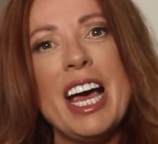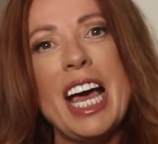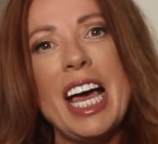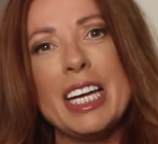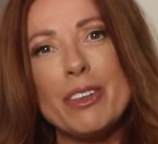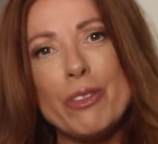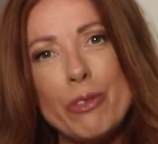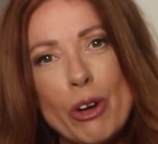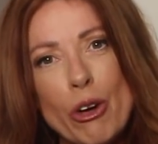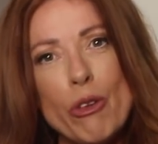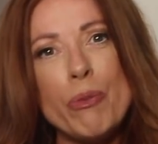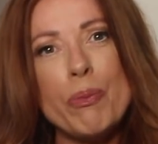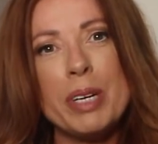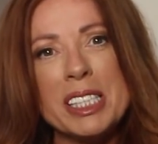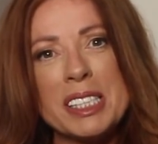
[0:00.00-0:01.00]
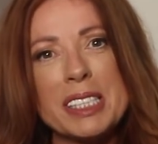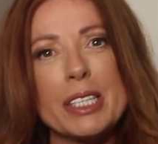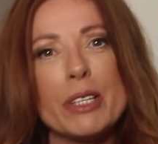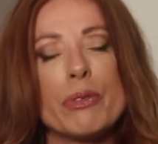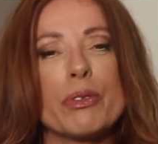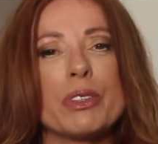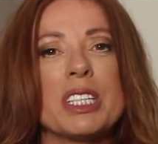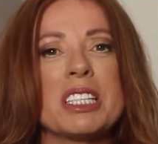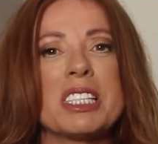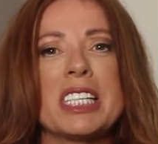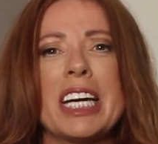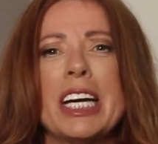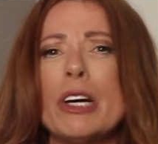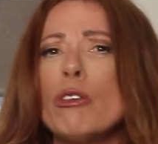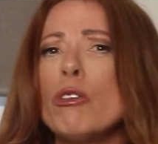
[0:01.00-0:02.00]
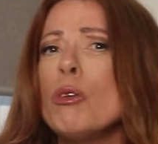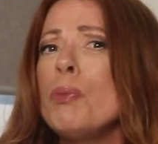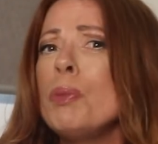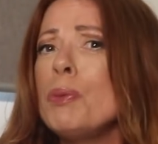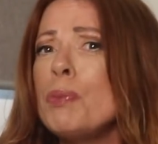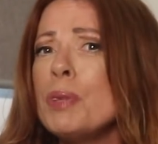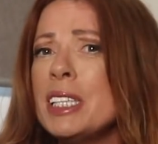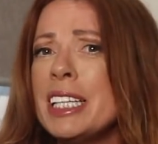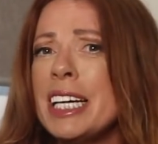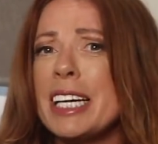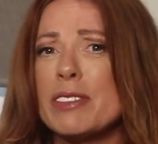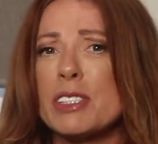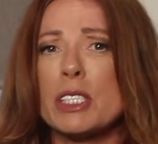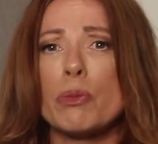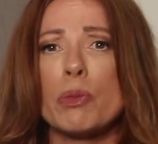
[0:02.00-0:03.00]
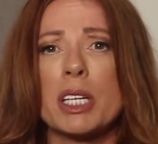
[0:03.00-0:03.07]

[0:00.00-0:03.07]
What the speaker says: and evolve myself from the terrible beliefs that were